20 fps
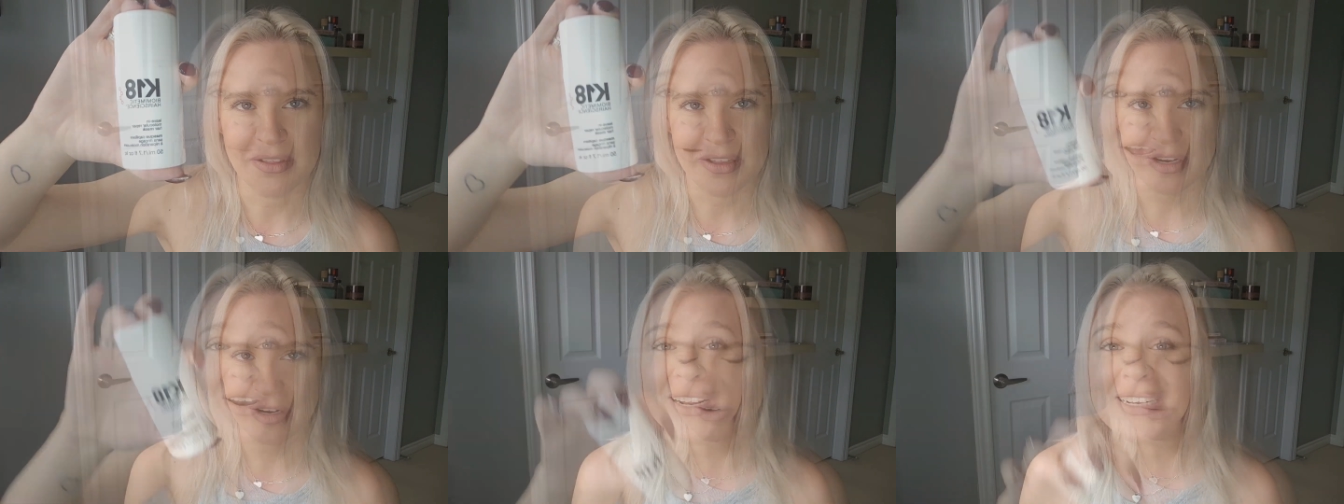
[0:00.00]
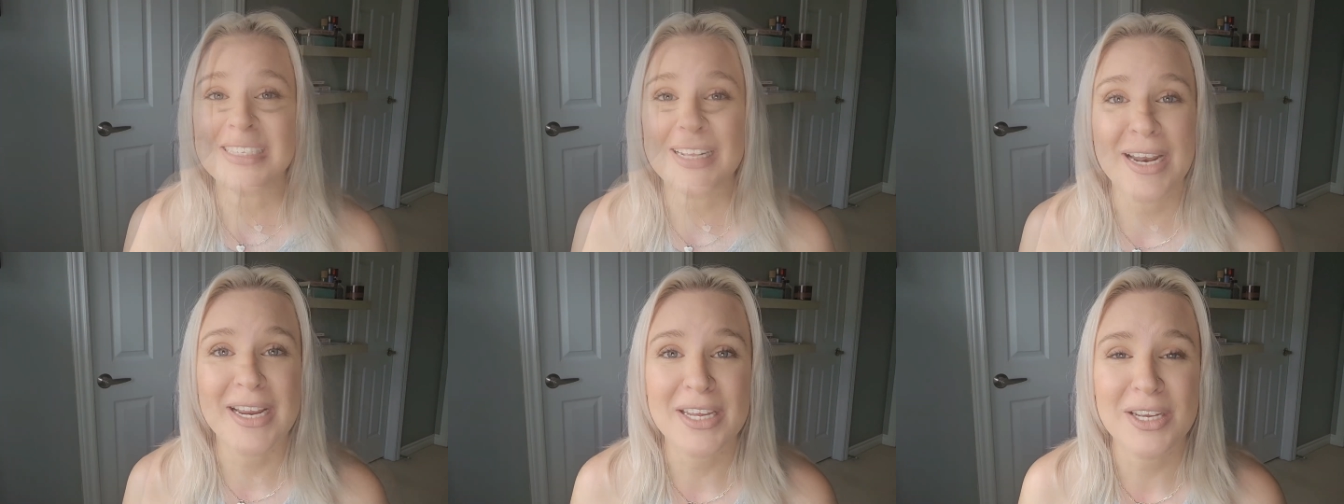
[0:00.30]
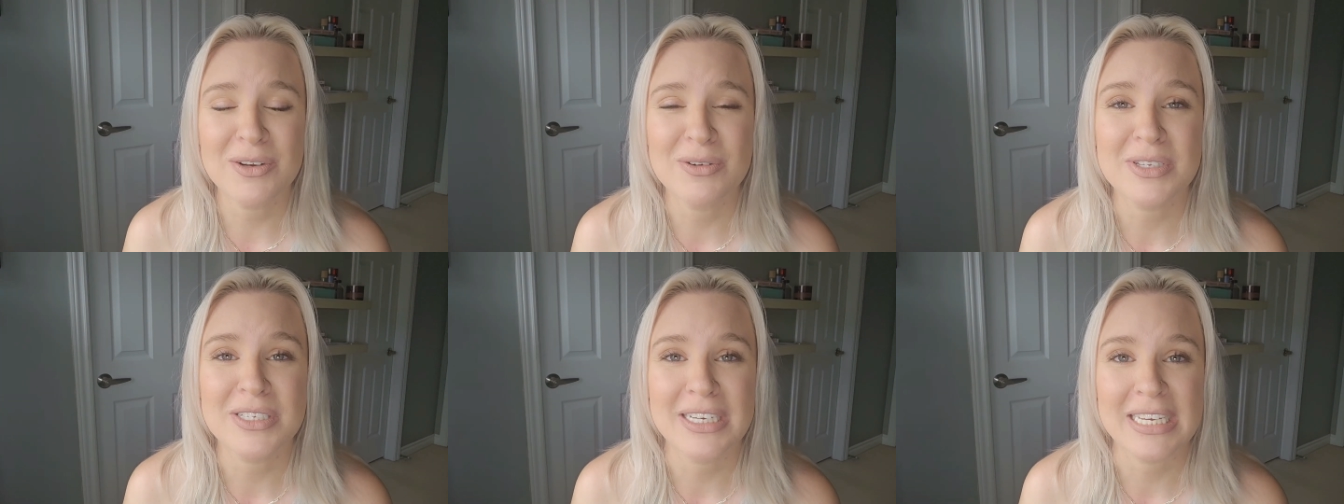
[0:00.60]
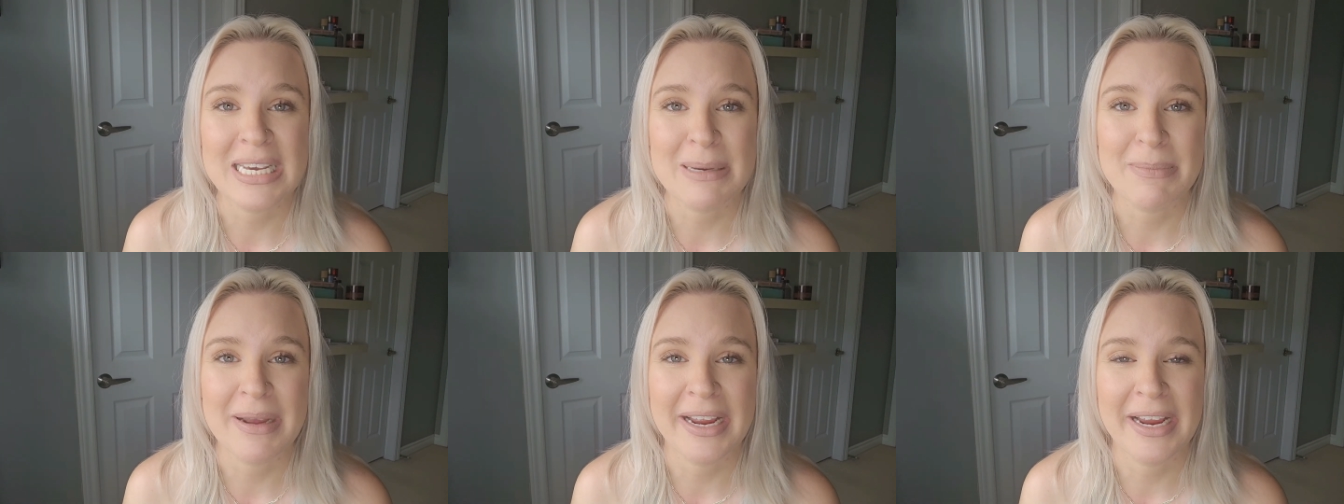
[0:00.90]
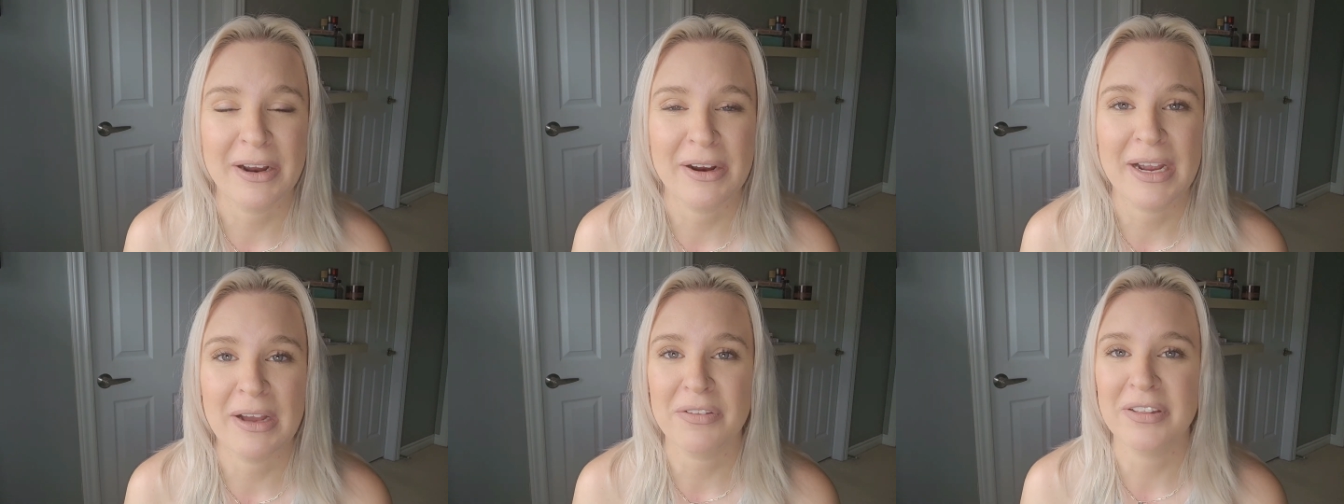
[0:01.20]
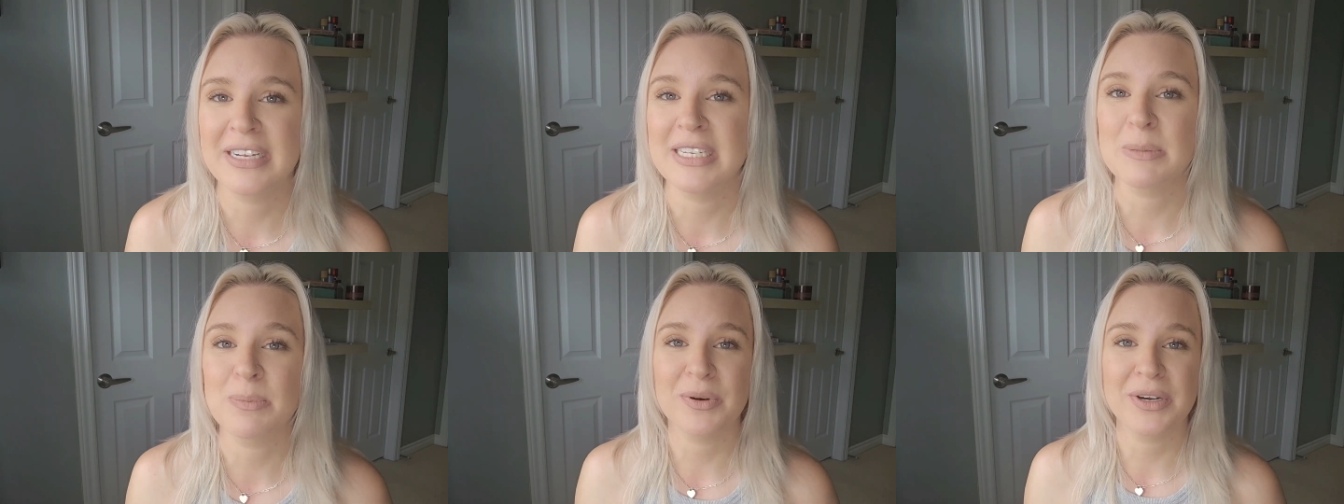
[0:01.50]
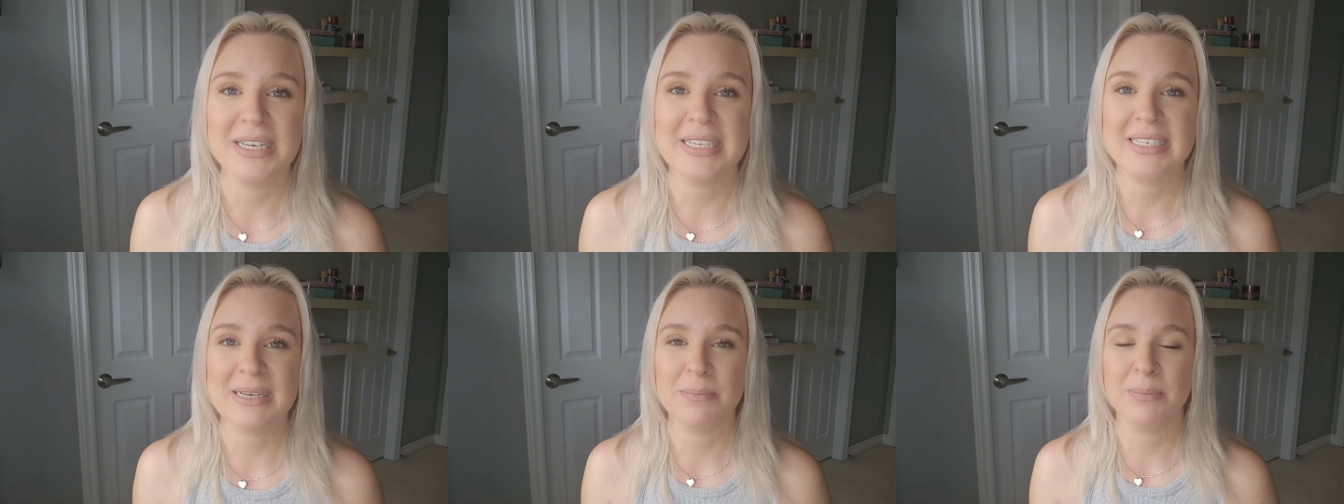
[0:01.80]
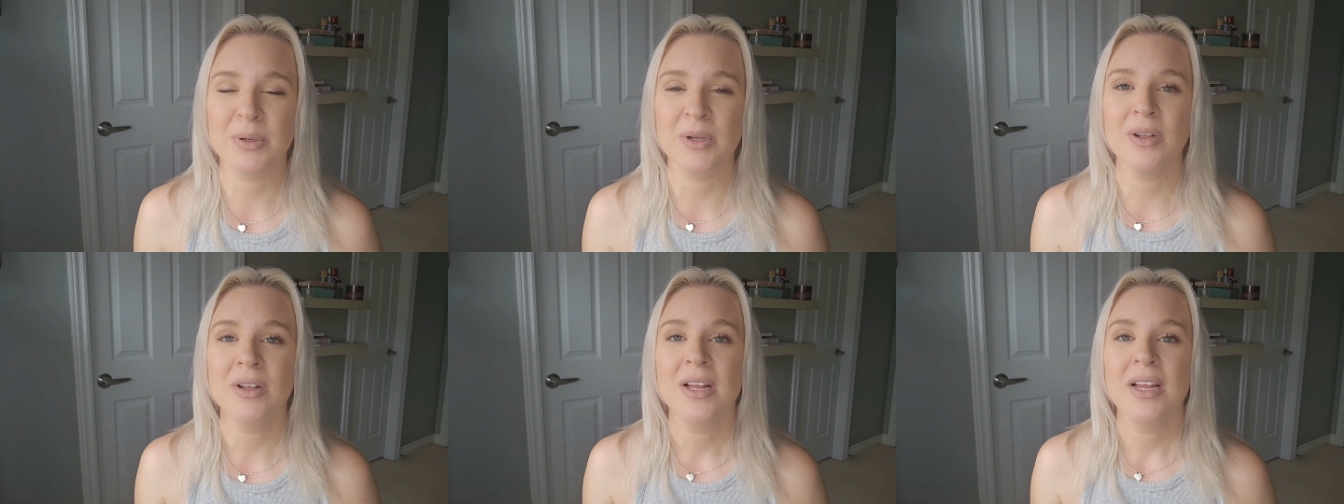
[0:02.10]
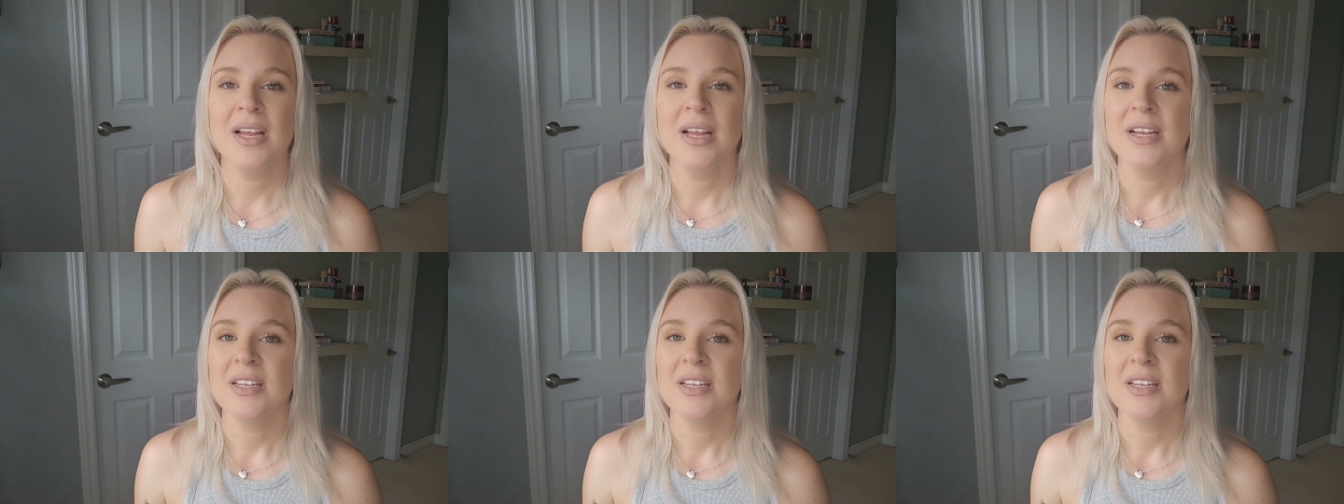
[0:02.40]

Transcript: The products that I use to keep my hair healthy, it's pretty simple.